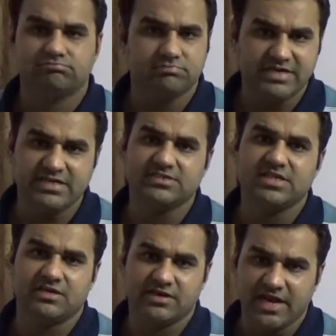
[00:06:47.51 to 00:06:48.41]
at least they
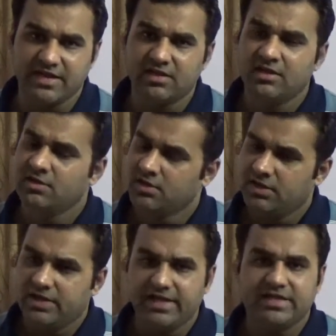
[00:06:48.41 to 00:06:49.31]
are trying,
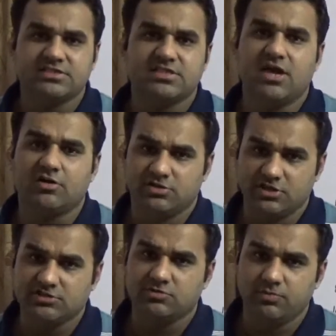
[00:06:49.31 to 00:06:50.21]
and let's see how the
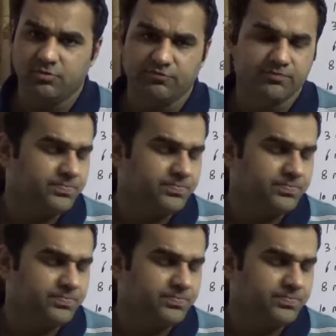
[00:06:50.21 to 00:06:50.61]
things would move.